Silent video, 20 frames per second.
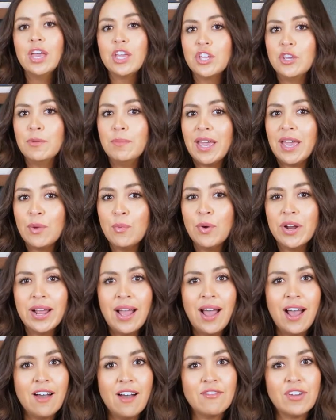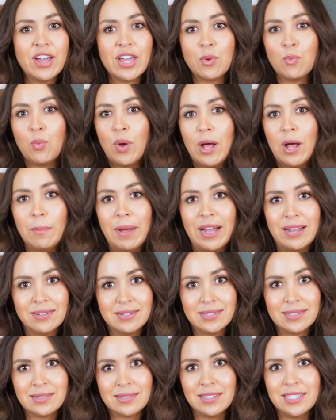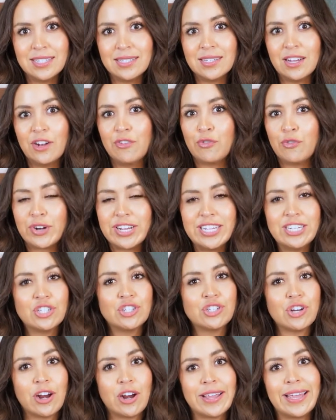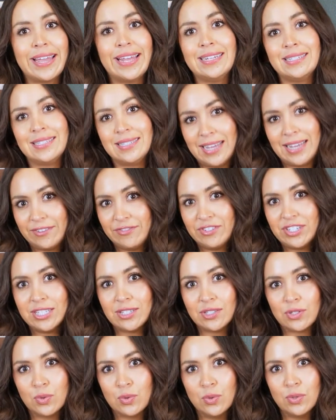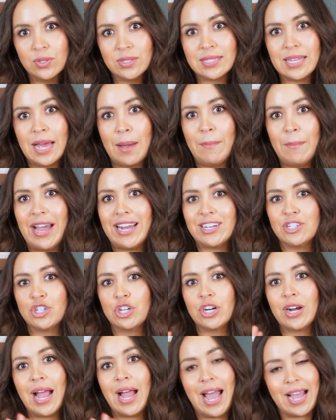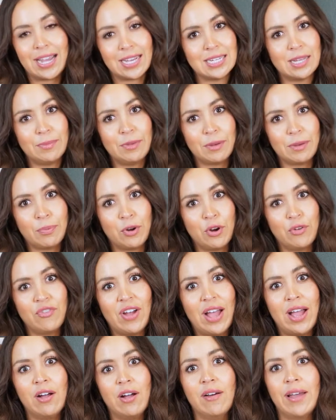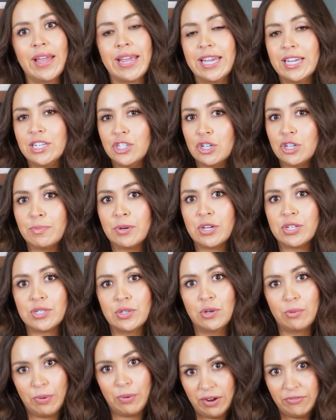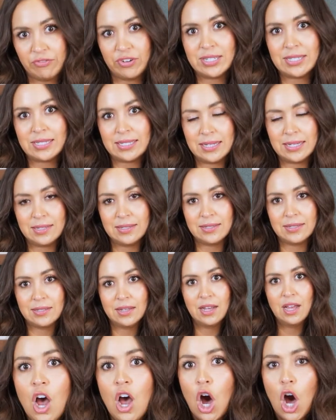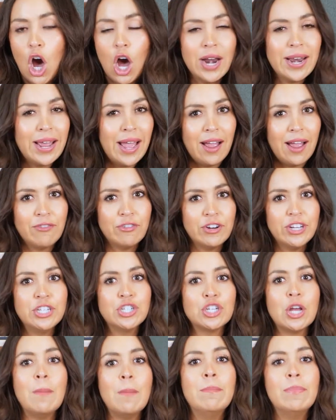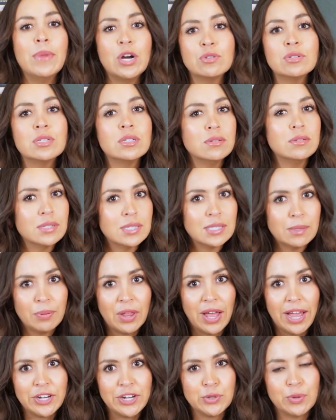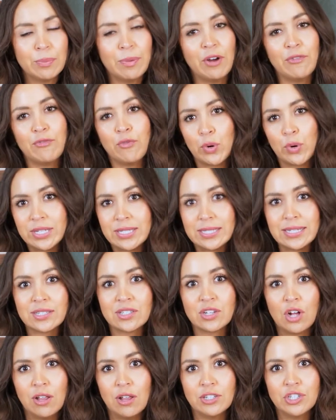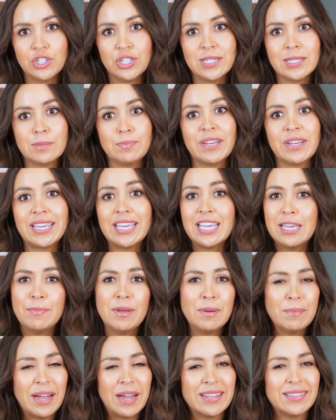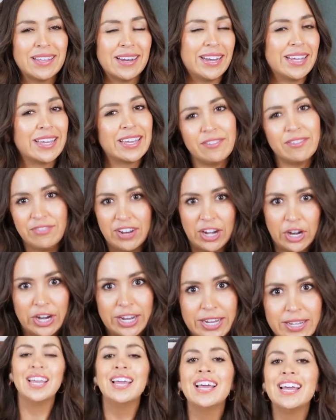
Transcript: You may want to have a well-balanced list of reach, target, and safety schools that match your academic profile and your personal preferences. On average, most students apply to about 4 to 6 colleges, but keep in mind that it can vary.